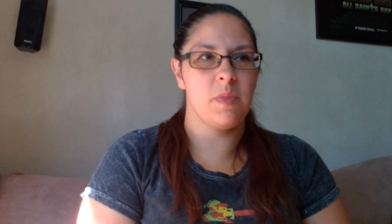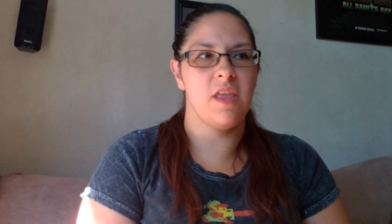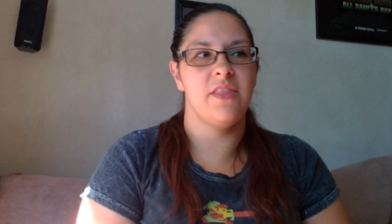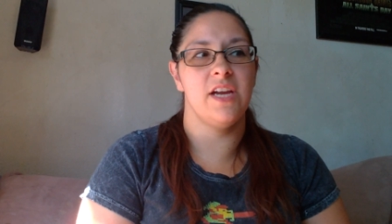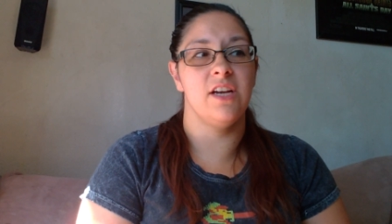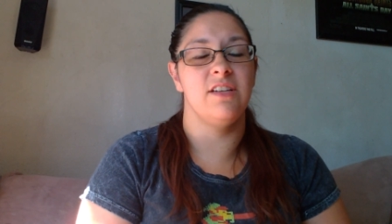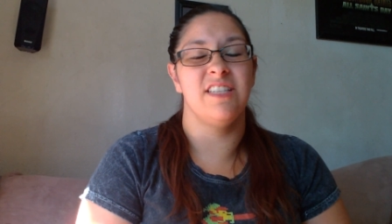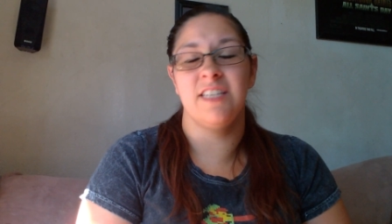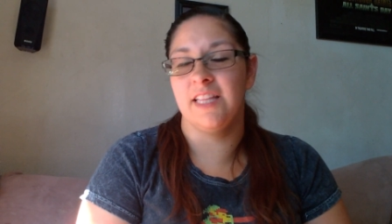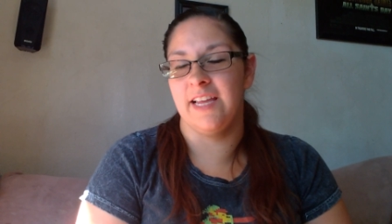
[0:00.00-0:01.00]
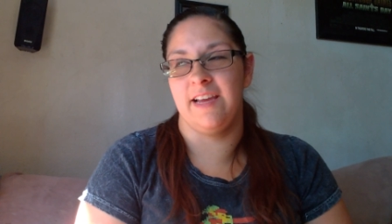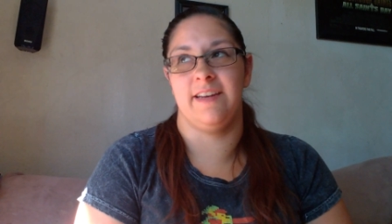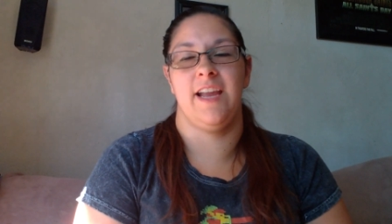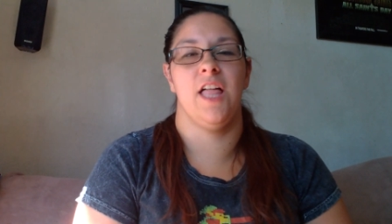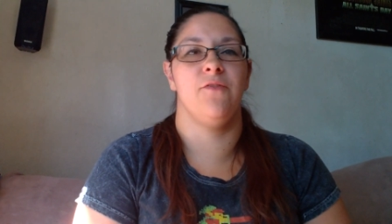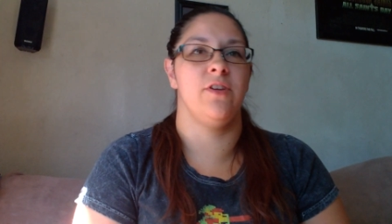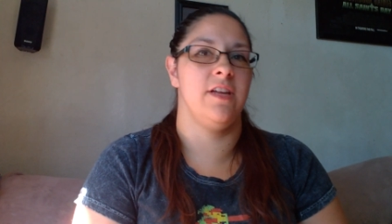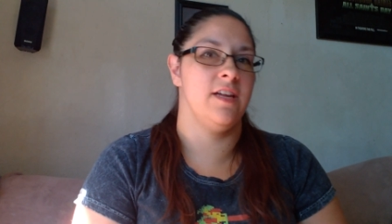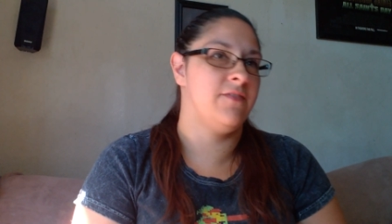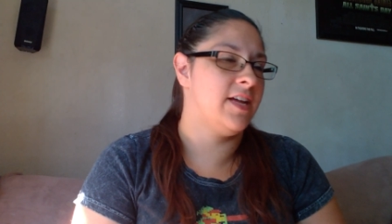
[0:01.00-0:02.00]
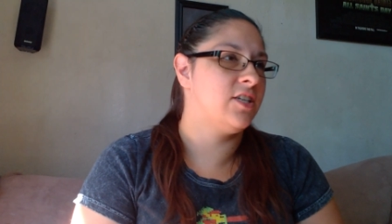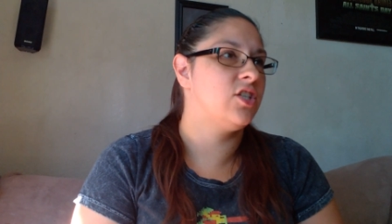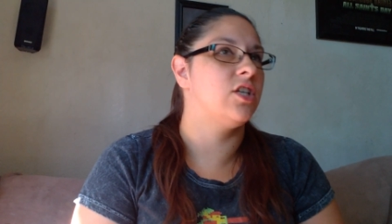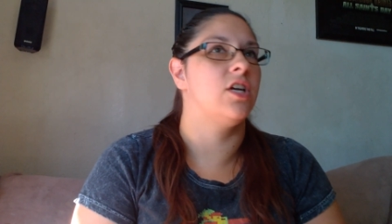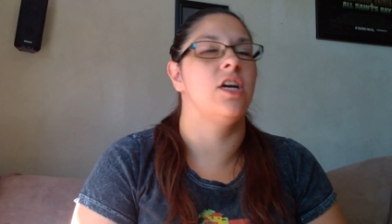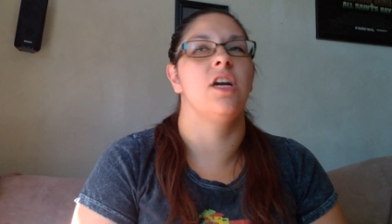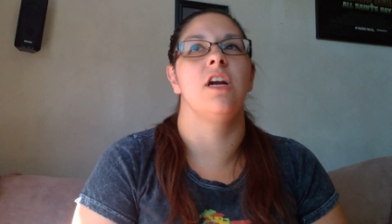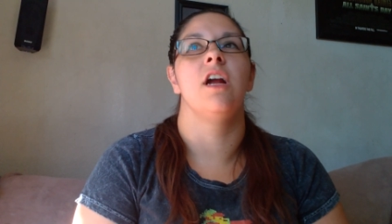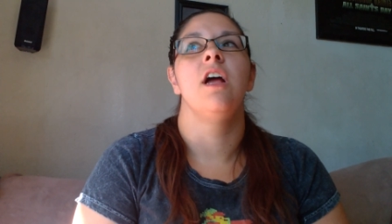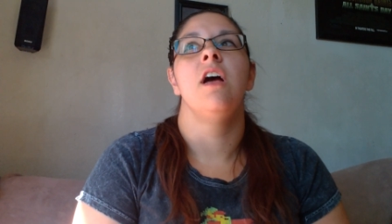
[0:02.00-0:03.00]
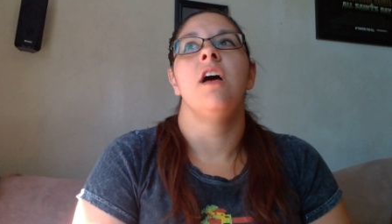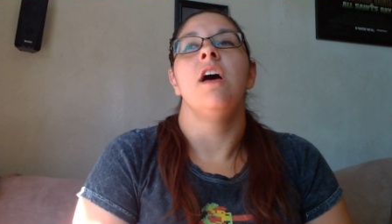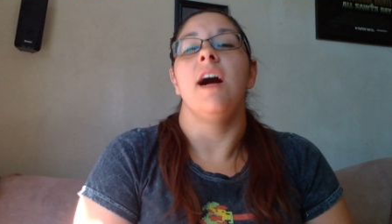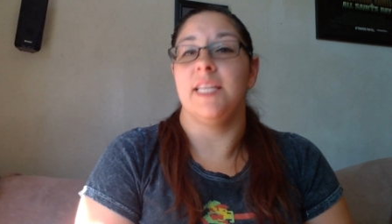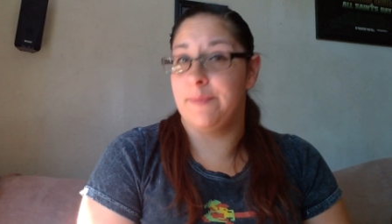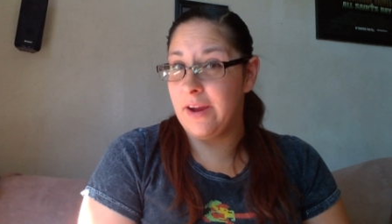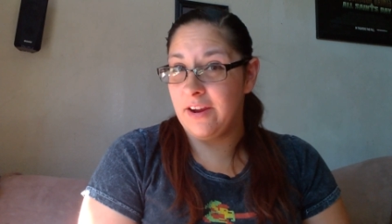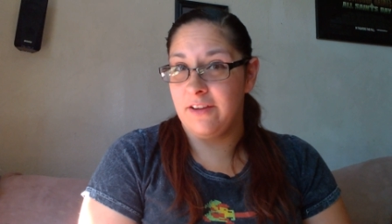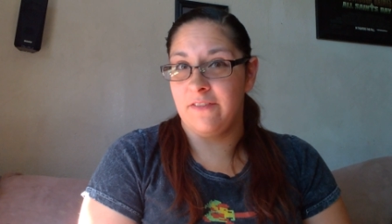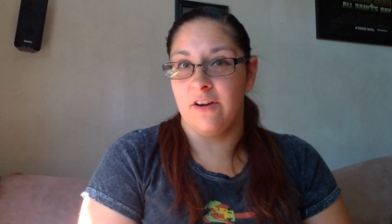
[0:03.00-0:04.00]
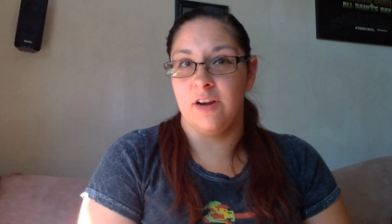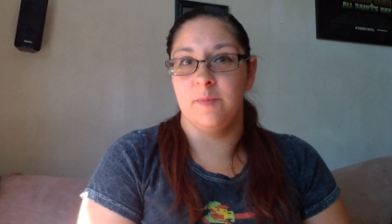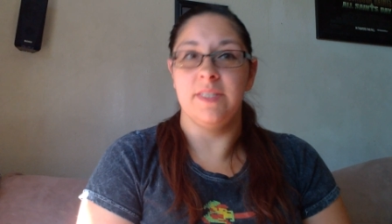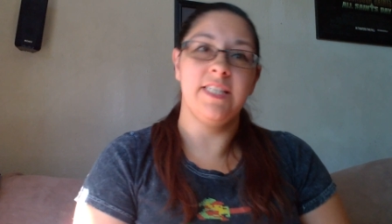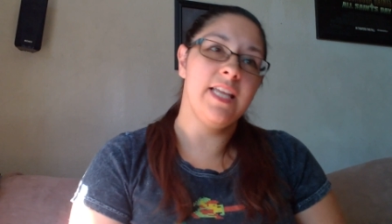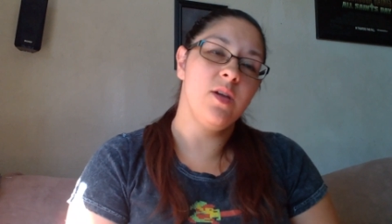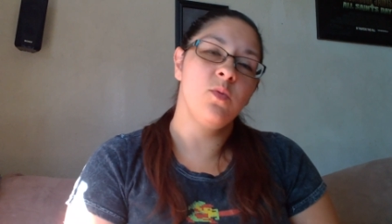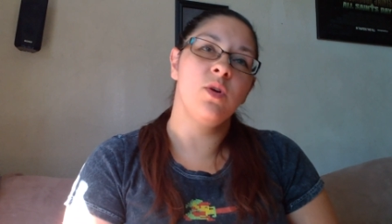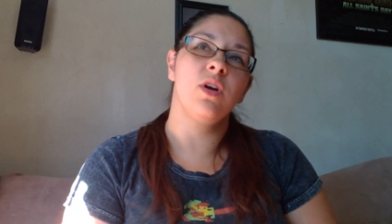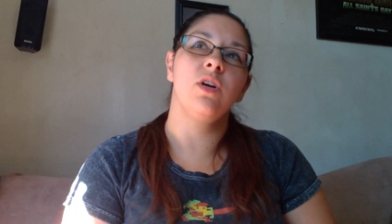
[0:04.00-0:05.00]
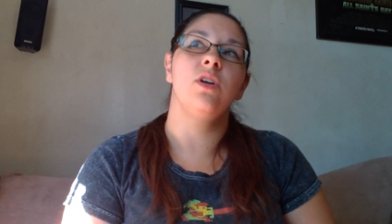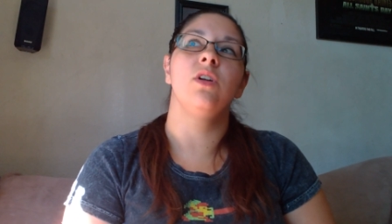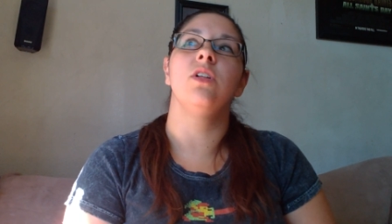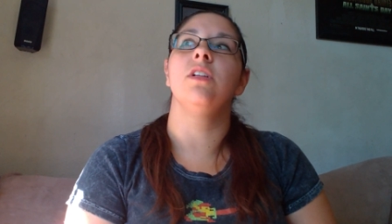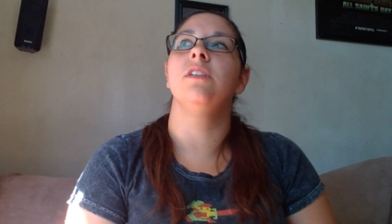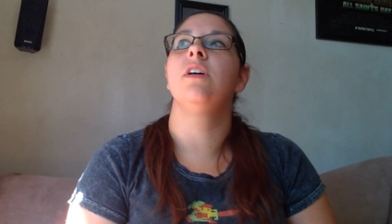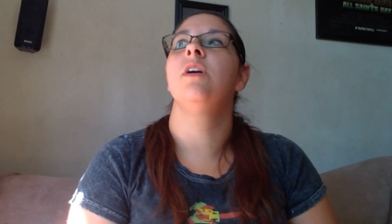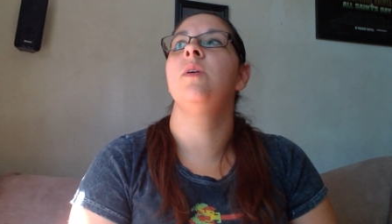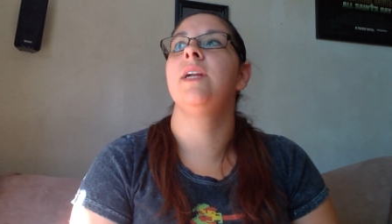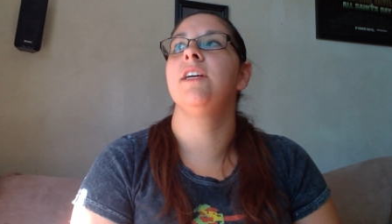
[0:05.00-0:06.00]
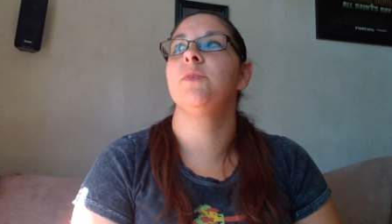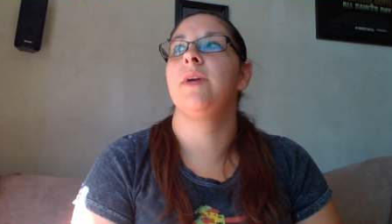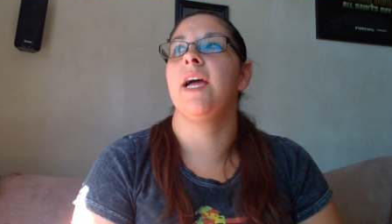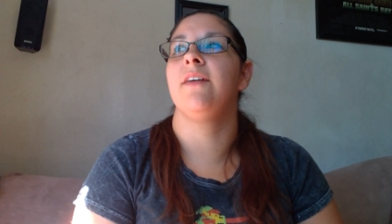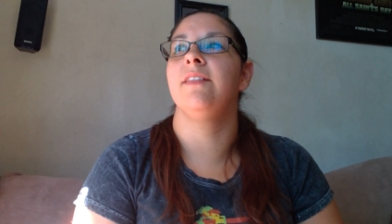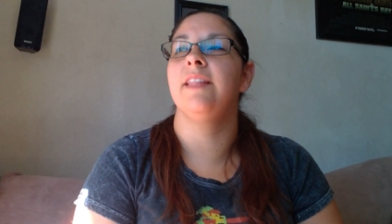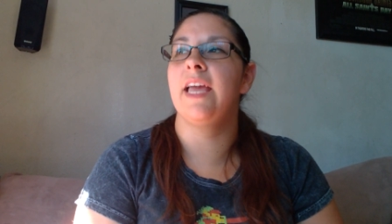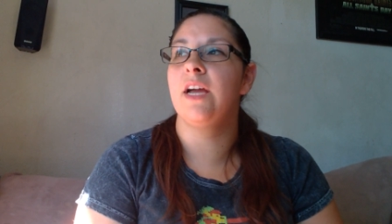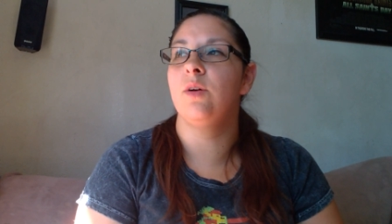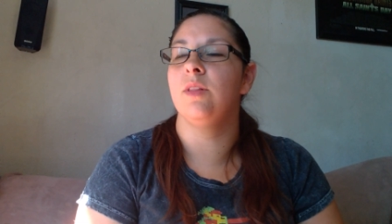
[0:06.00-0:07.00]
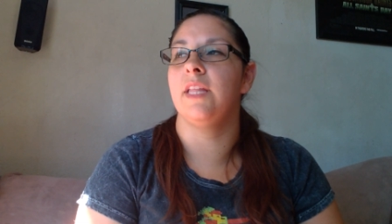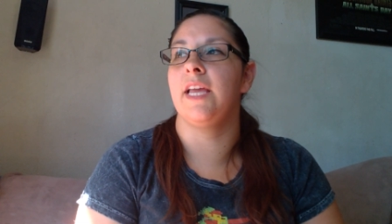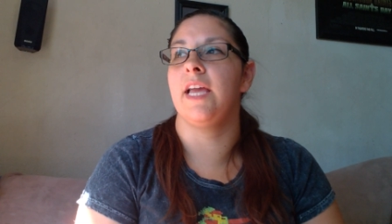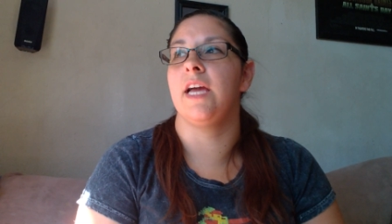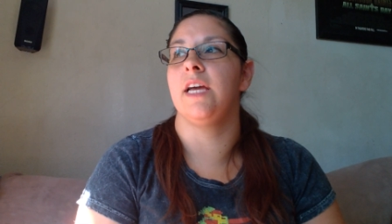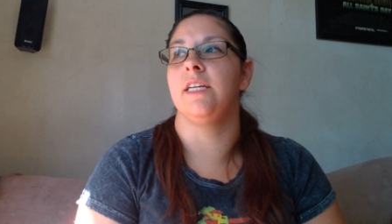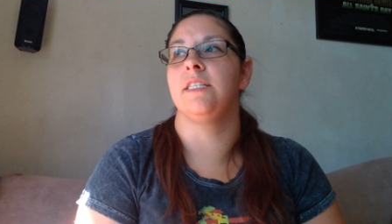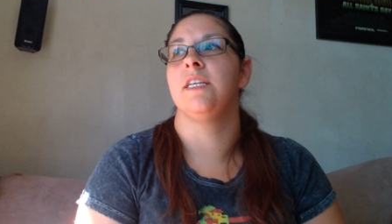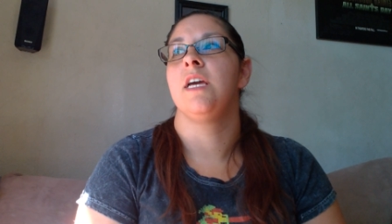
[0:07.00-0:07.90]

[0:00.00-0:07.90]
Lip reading: There's Disneyland, California Adventure, Knott's Berry Farm, SeaWorld. What else we have? Legoland,